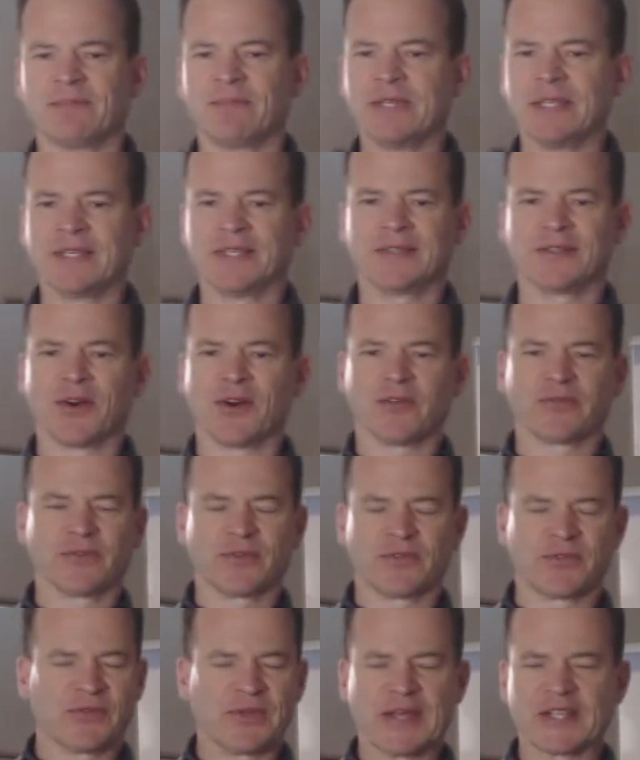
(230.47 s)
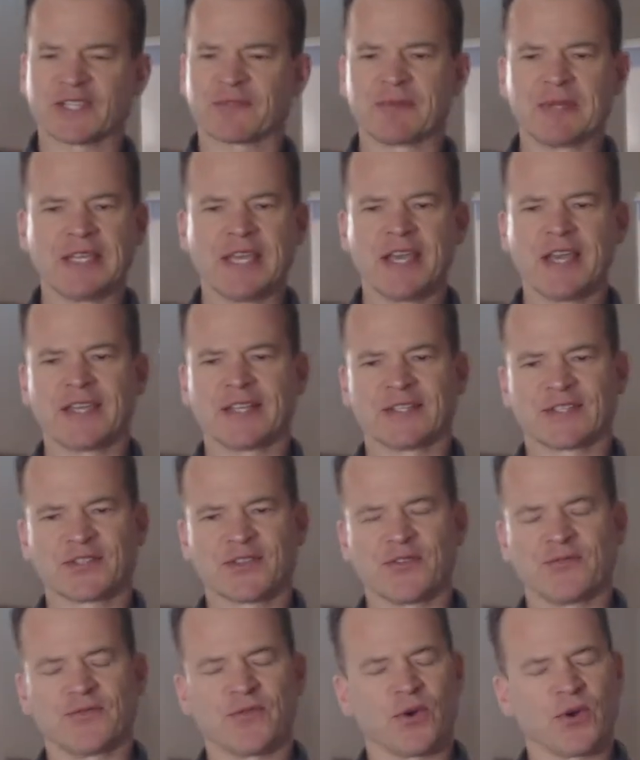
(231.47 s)
being offered through SBA and
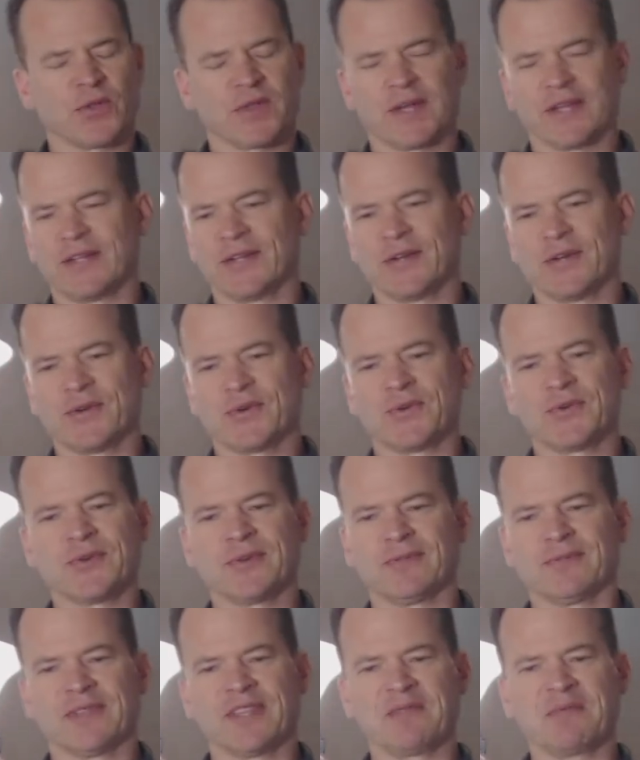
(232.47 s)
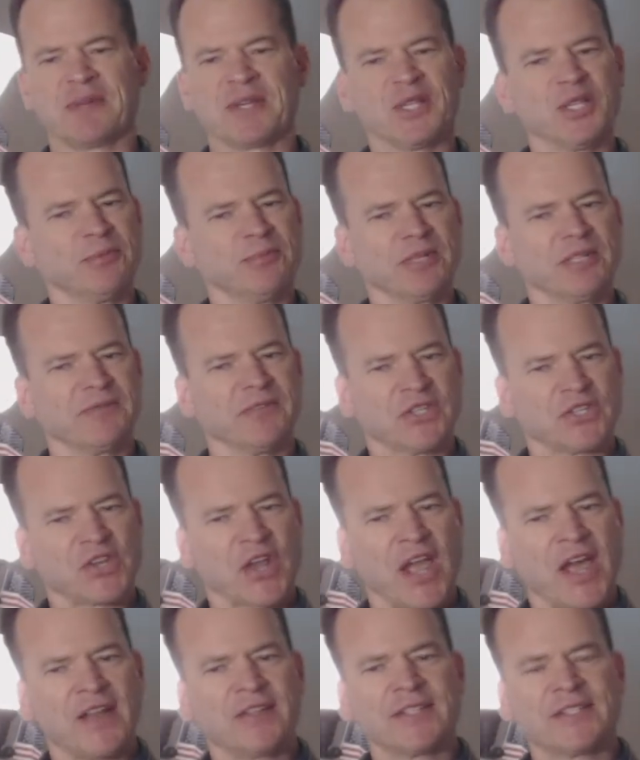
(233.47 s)
so forth. I know they've been a little bit of a
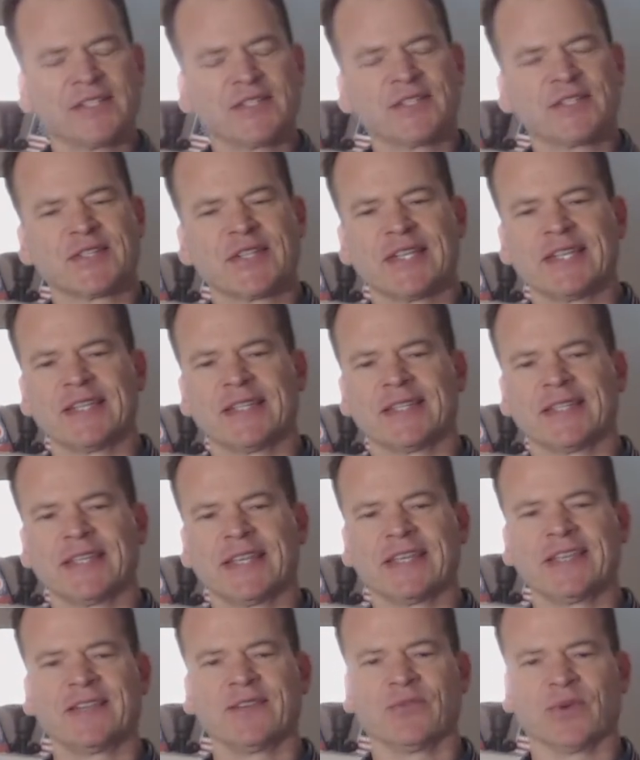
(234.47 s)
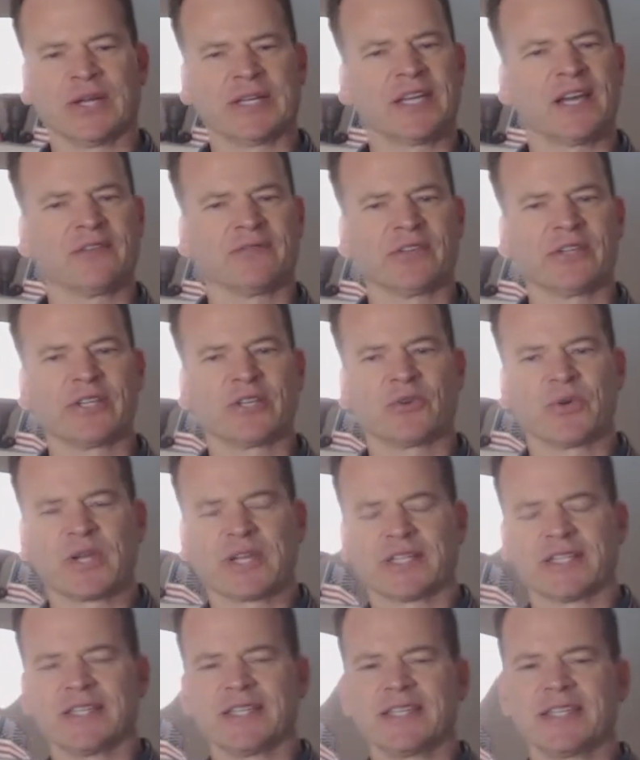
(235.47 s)
challenge and they run out very
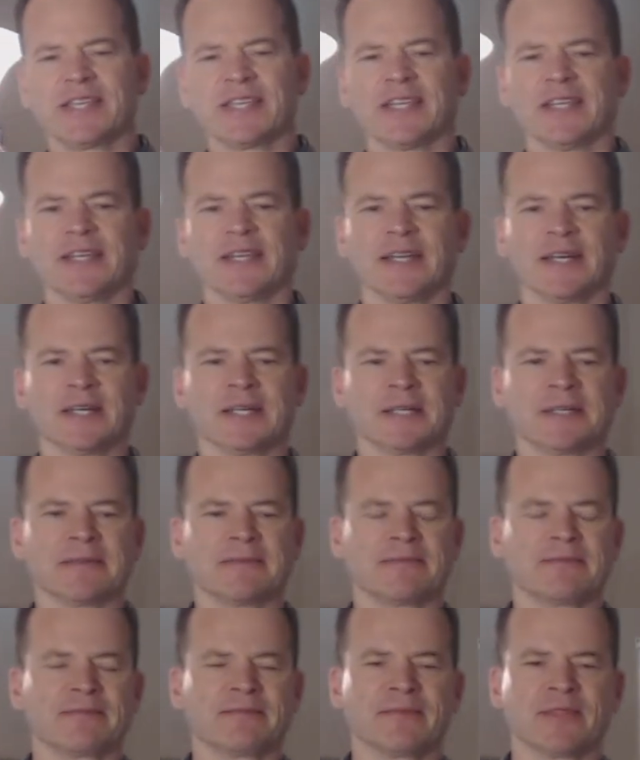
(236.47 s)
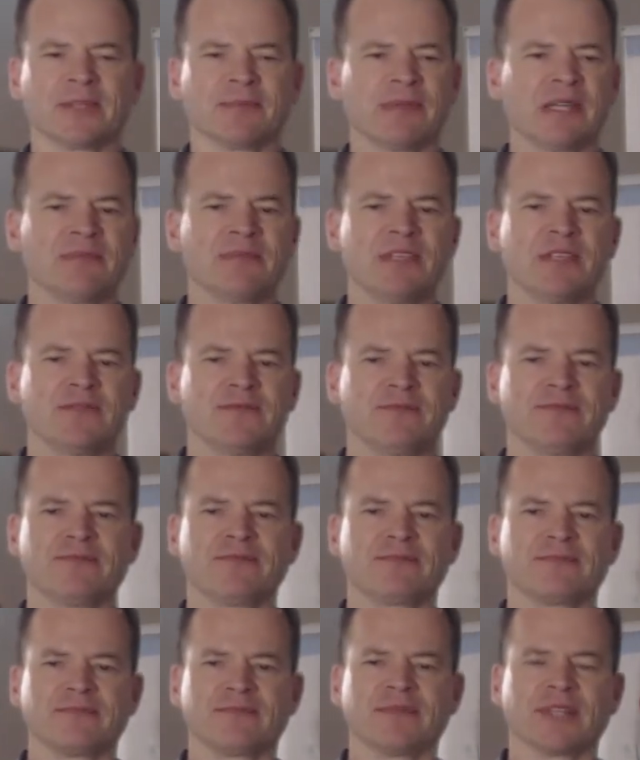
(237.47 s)
quickly. There may be
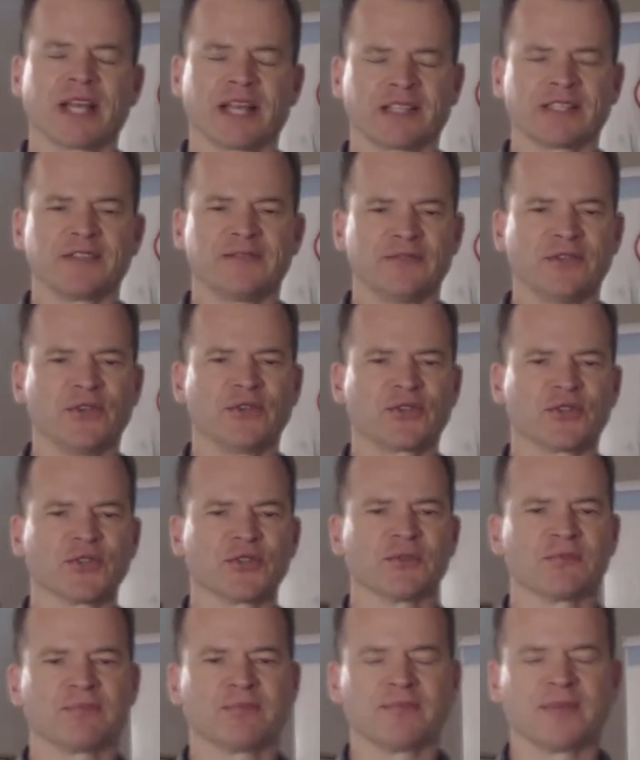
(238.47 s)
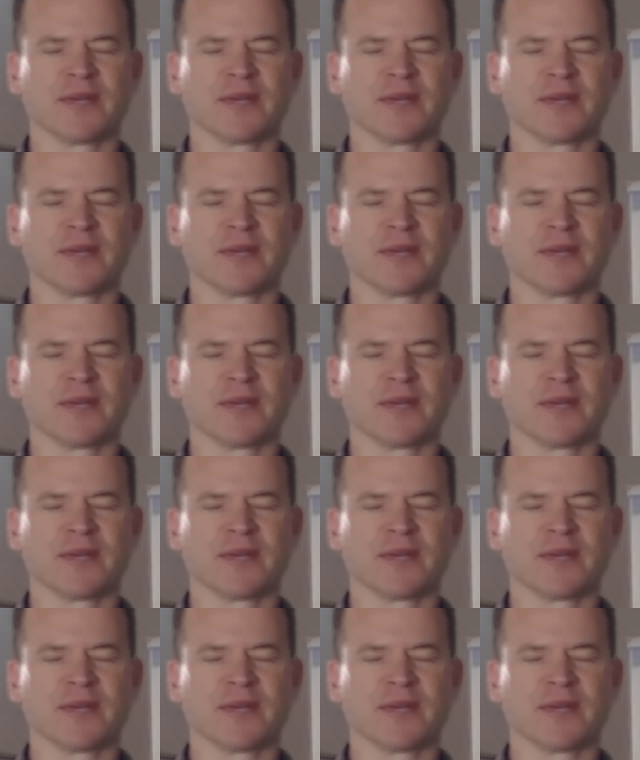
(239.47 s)
likely future